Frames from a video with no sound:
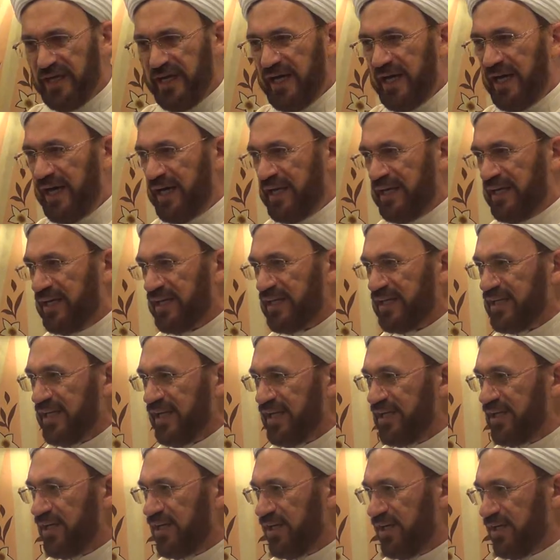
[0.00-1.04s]
and
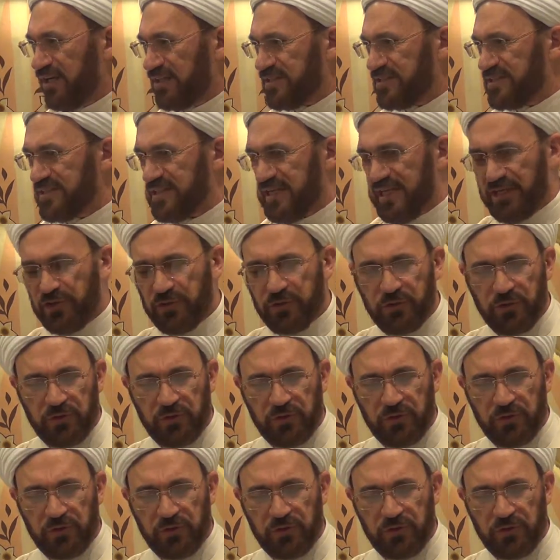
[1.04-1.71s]
chaos and